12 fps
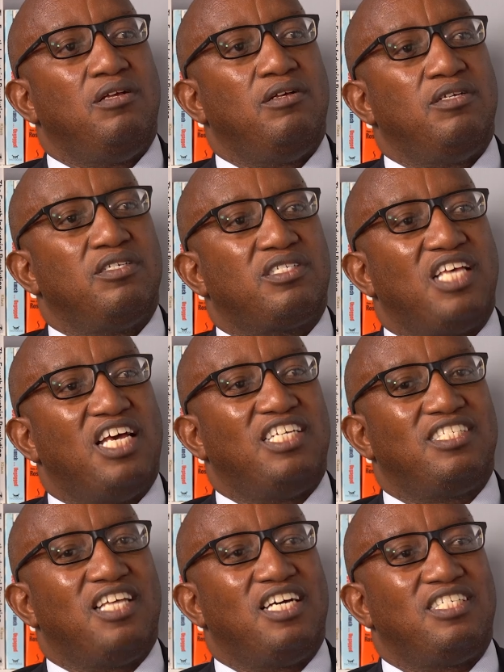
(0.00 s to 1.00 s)
said
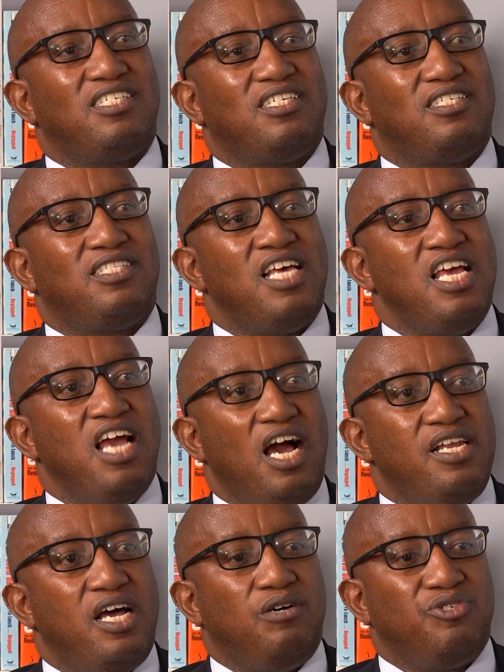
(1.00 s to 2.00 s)
that they are
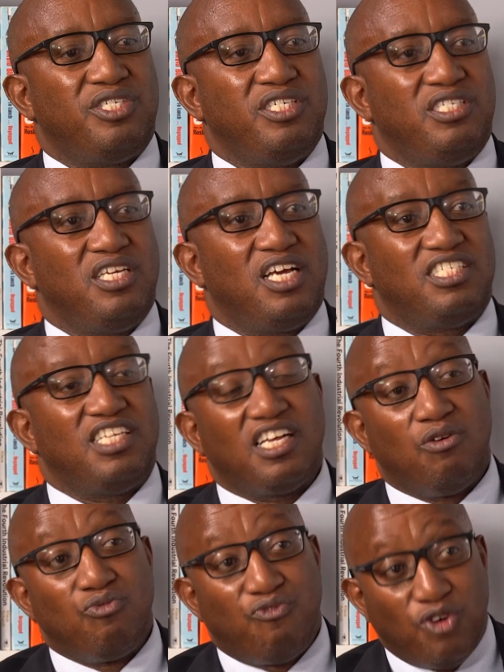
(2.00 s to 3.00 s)
now sitting at
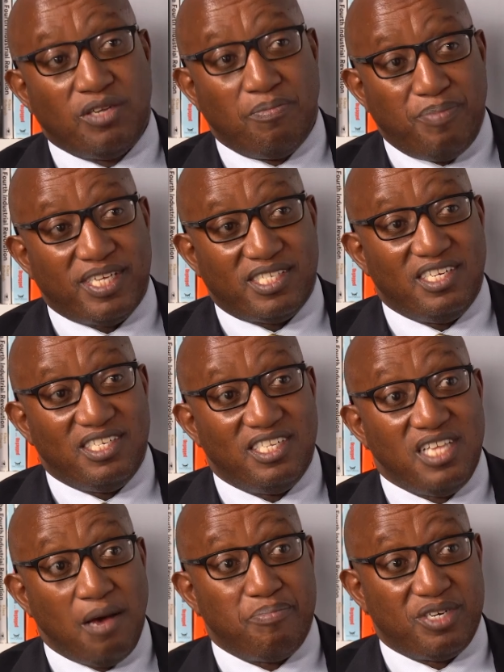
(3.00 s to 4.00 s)
around 40% in
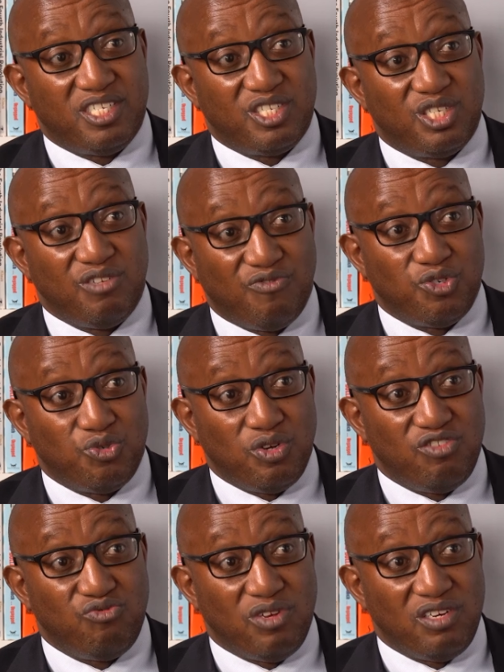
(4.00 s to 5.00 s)
their prediction for
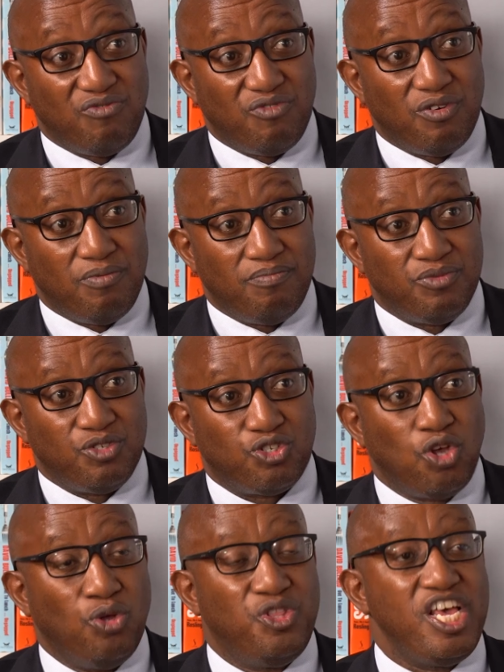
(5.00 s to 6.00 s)
2024.
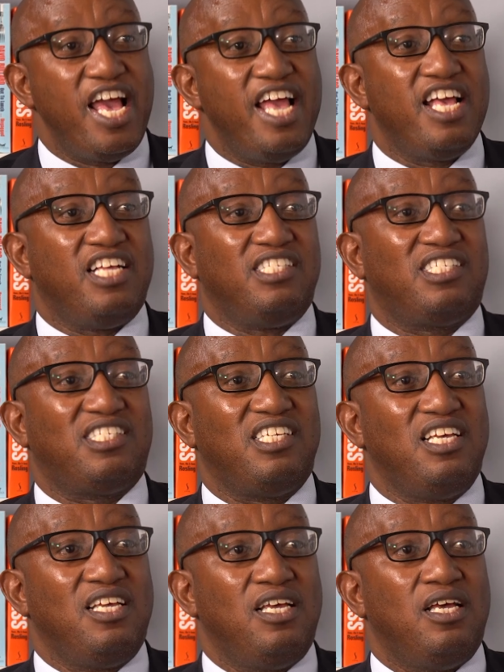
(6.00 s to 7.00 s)
So the
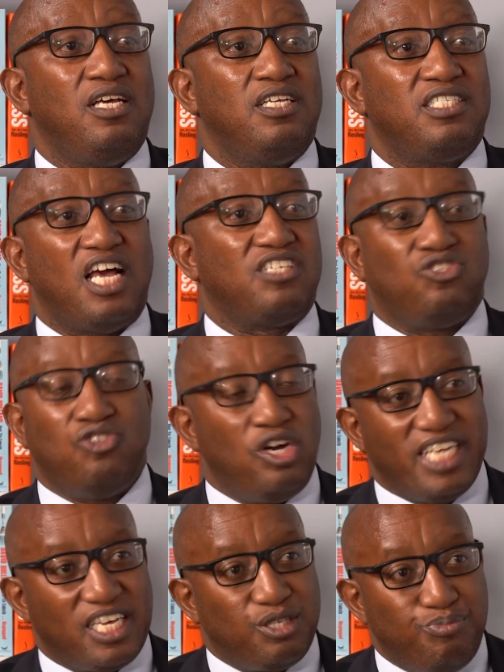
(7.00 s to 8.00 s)
ANC does not
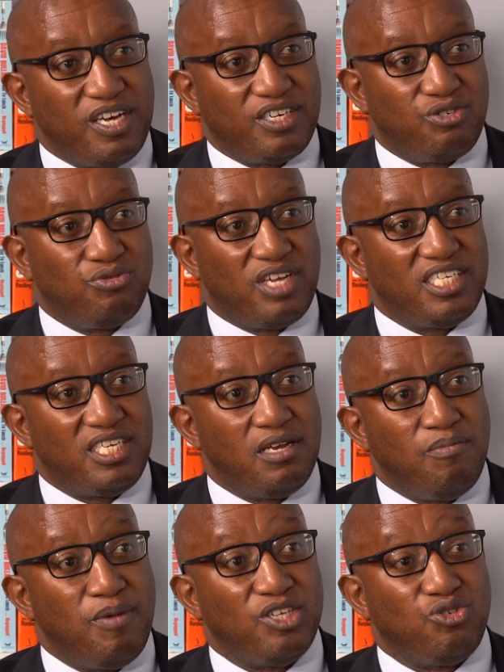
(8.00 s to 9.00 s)
expect to get a
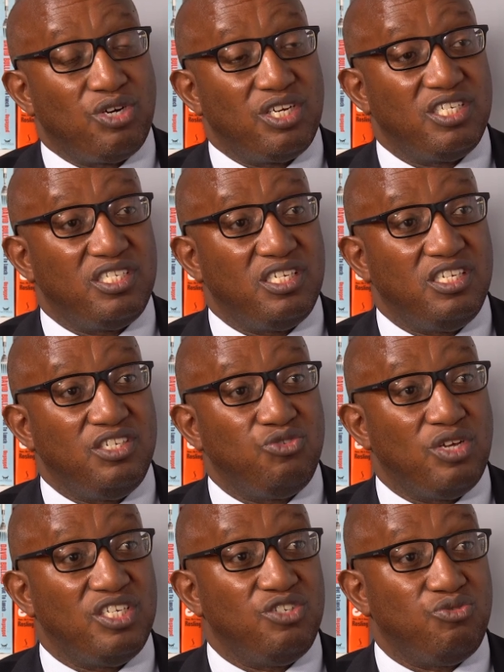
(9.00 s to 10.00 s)
majority in
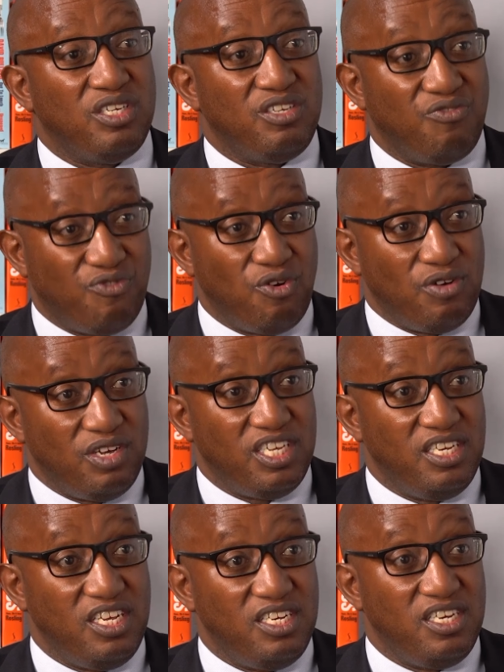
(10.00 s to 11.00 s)
2024, in,
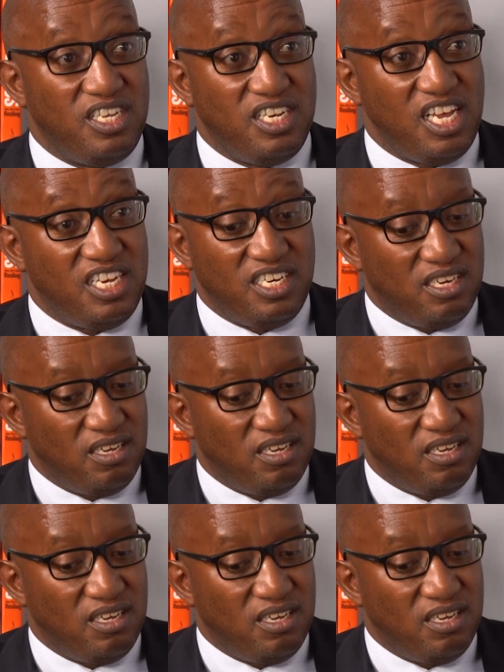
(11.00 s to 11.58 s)
in, in, in